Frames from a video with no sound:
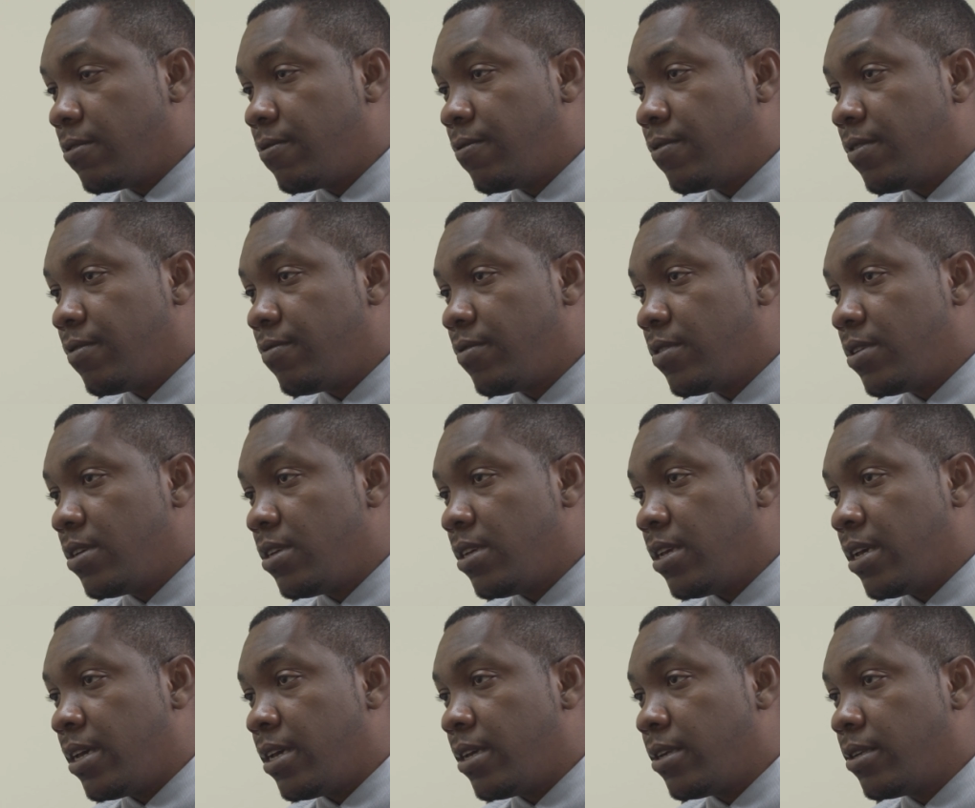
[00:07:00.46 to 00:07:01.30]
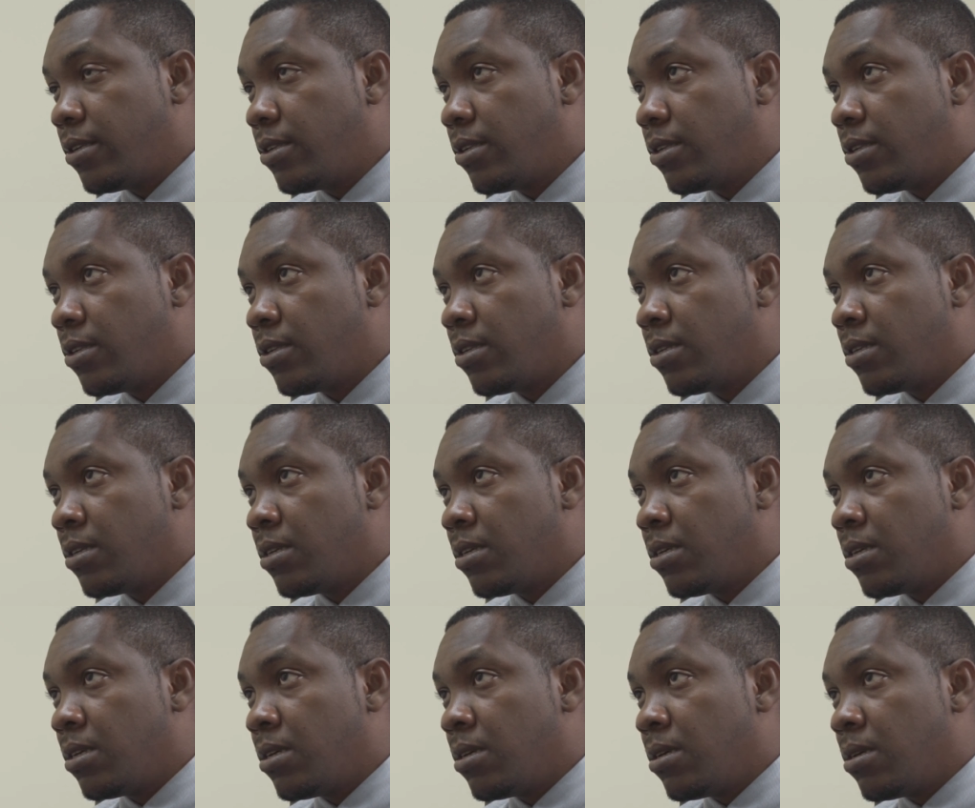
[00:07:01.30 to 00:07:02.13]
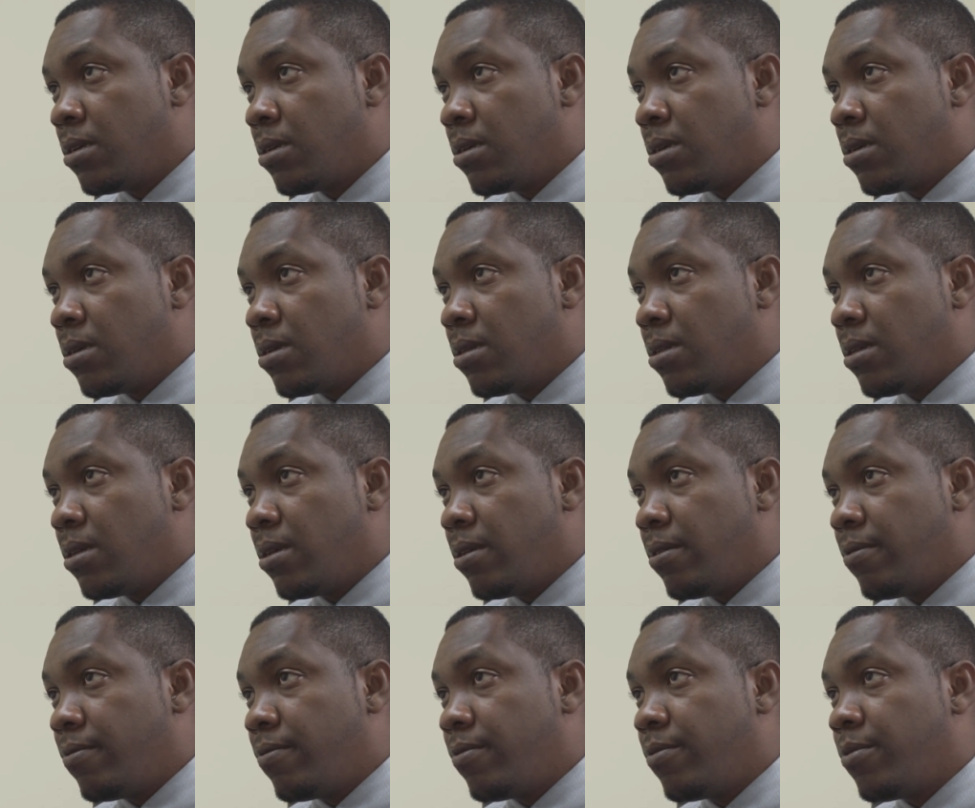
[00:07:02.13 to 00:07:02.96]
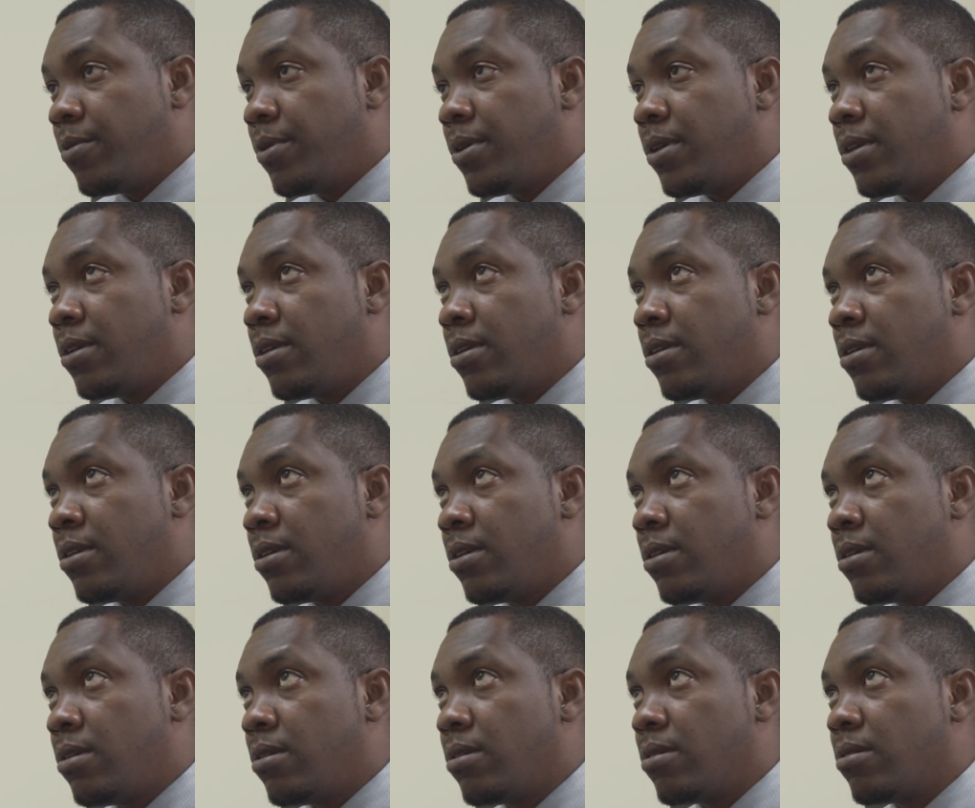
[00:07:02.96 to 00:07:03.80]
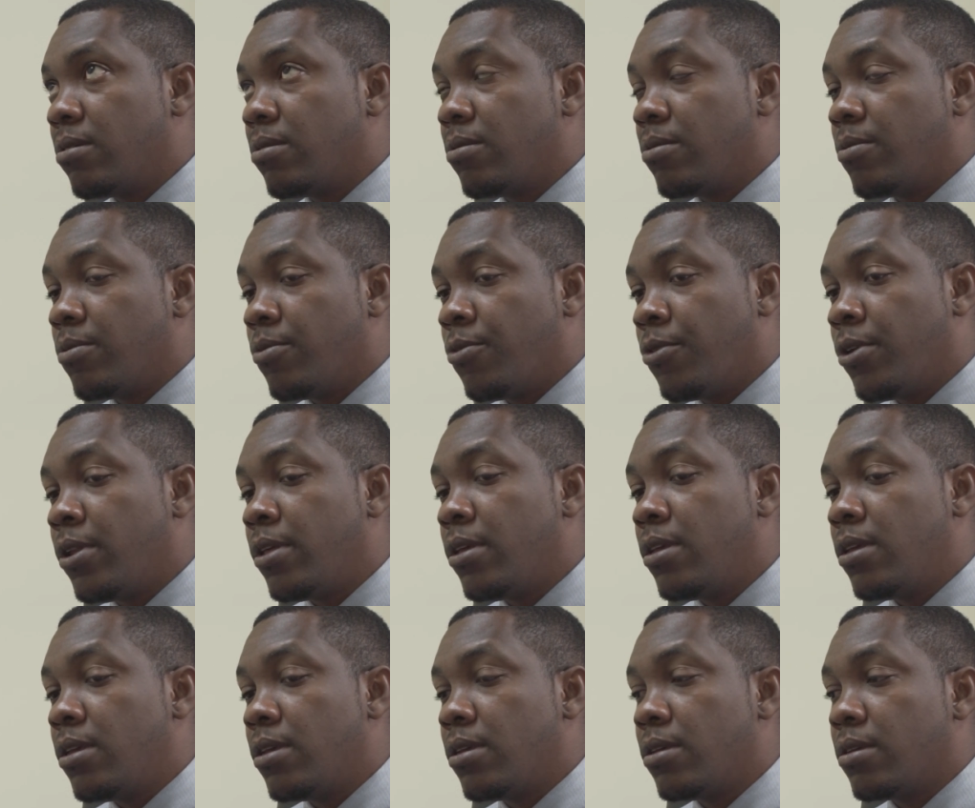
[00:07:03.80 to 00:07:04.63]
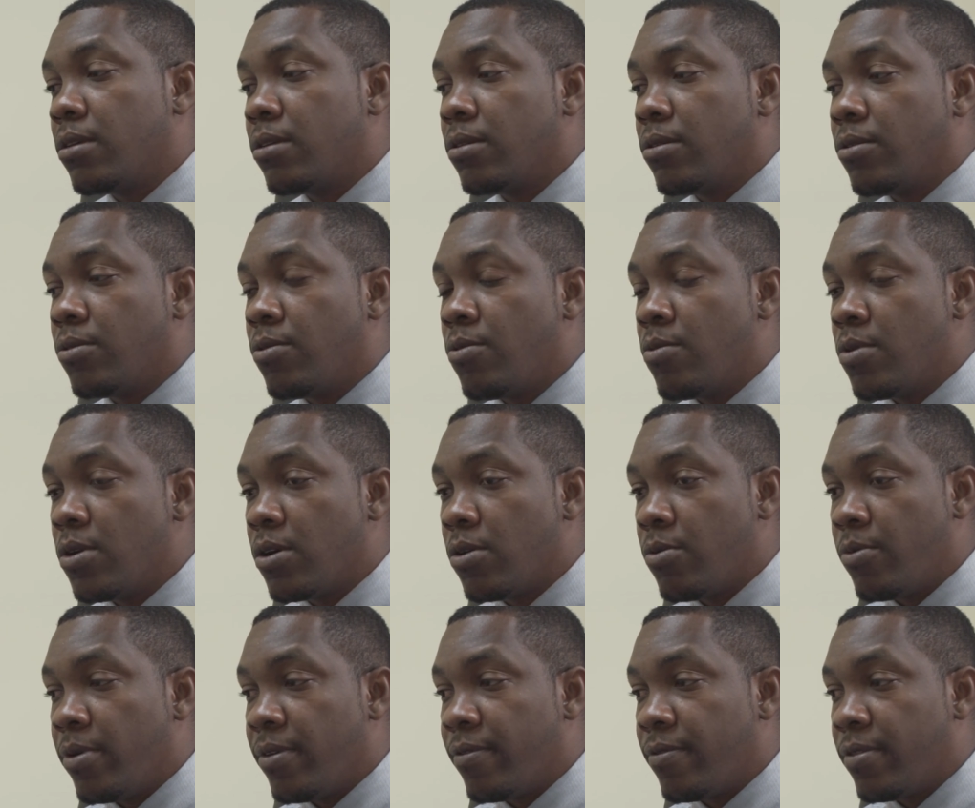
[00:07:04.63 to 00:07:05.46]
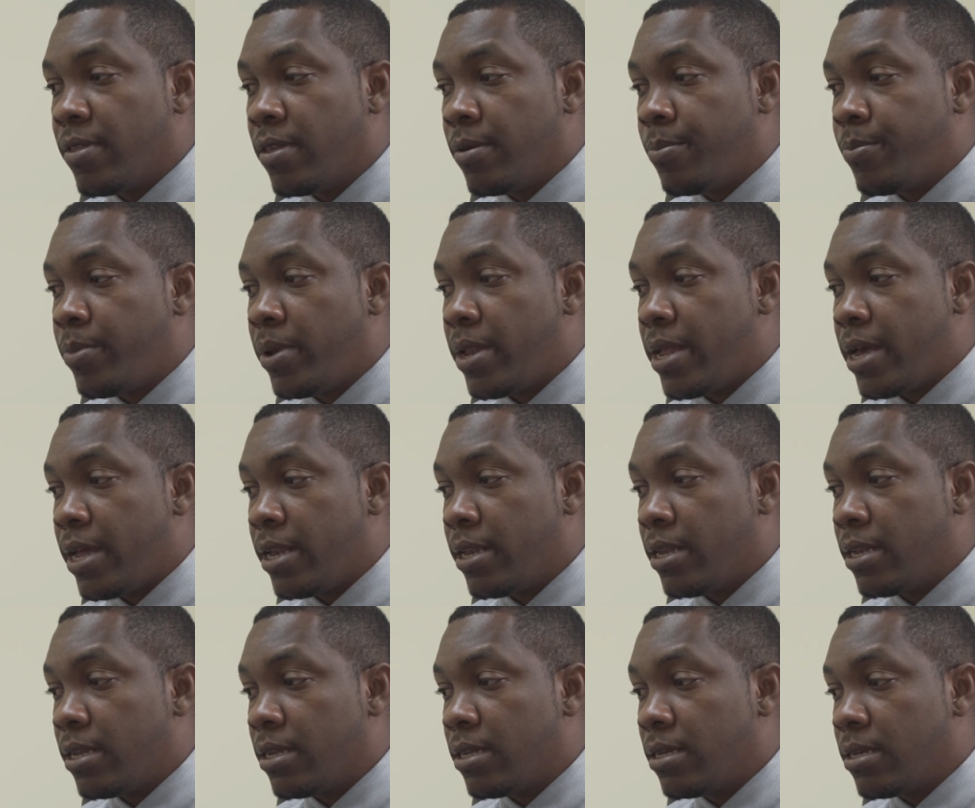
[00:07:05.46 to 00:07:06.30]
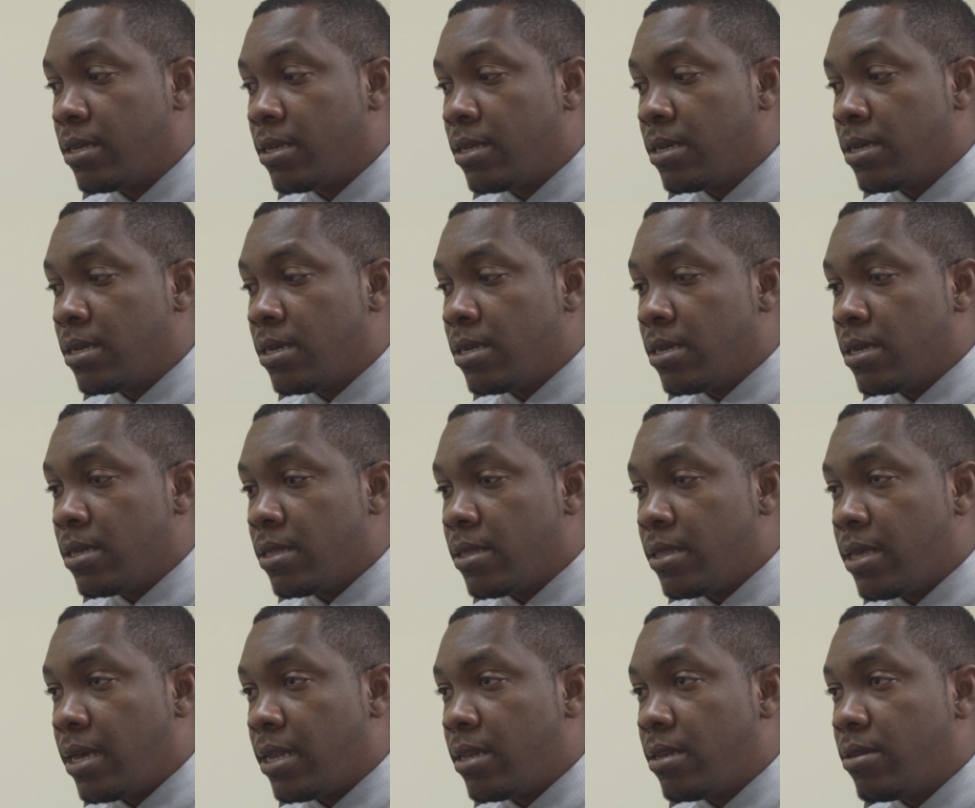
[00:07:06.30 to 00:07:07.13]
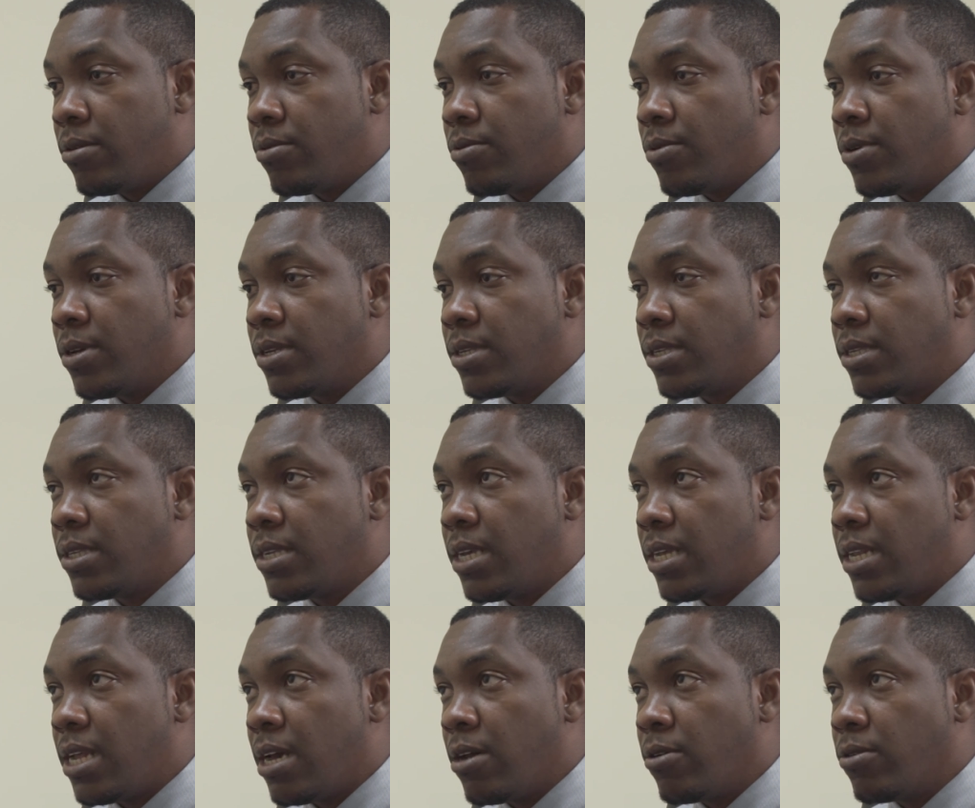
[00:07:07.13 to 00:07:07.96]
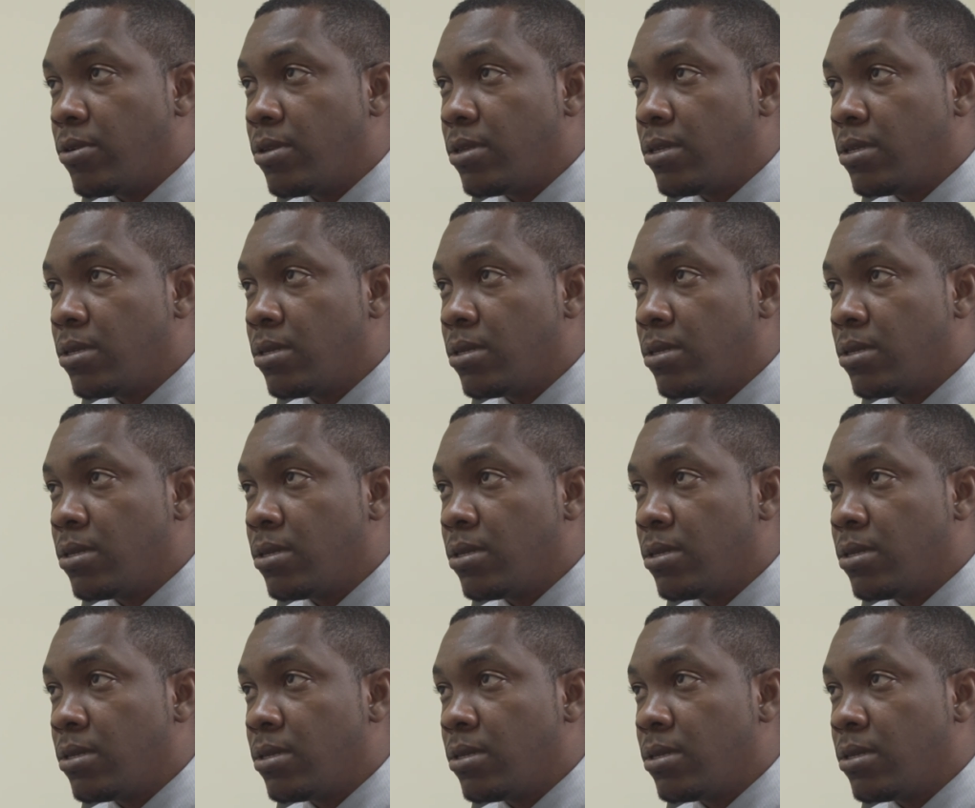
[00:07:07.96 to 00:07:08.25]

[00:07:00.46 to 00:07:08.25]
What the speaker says: 50 years, if we really work with the plan that was set out,